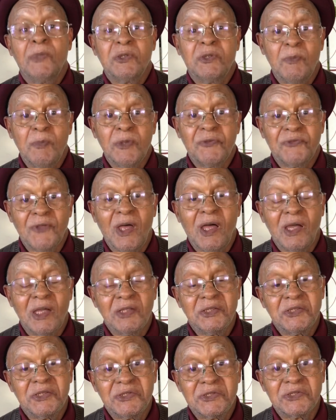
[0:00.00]
but the
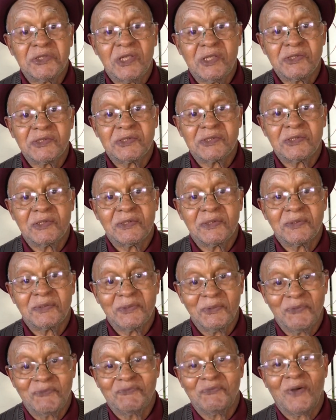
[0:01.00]
mythology says
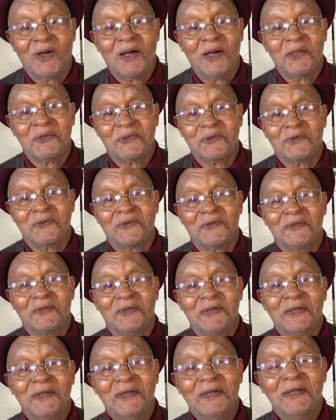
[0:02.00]
the father.
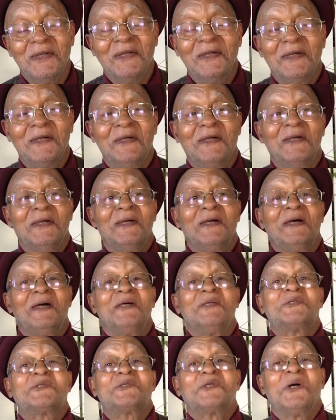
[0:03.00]

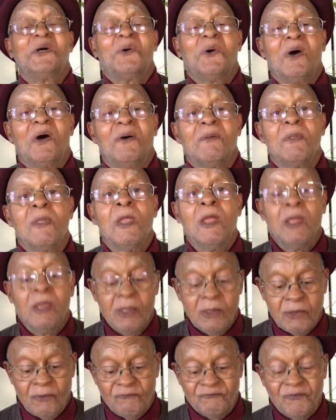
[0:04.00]
And so
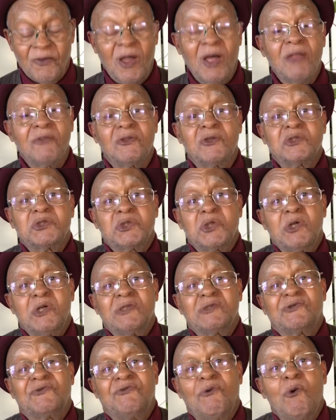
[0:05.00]
the father
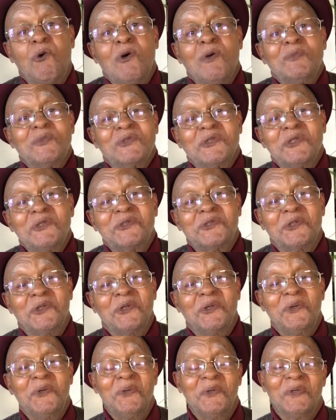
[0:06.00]
transforms
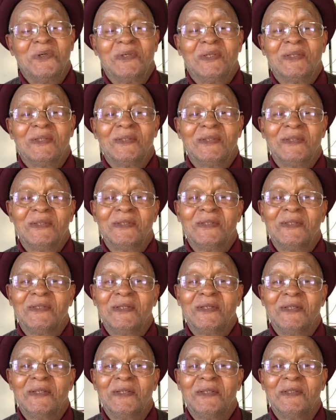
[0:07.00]
into
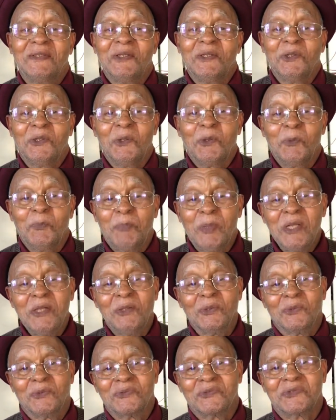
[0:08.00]
the little
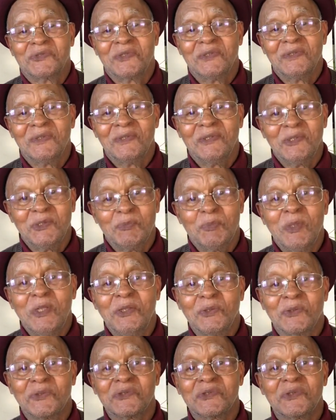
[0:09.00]
beetles, his
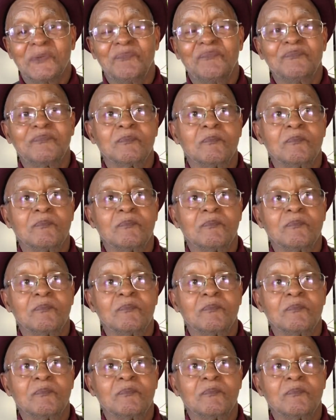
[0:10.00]
beetles.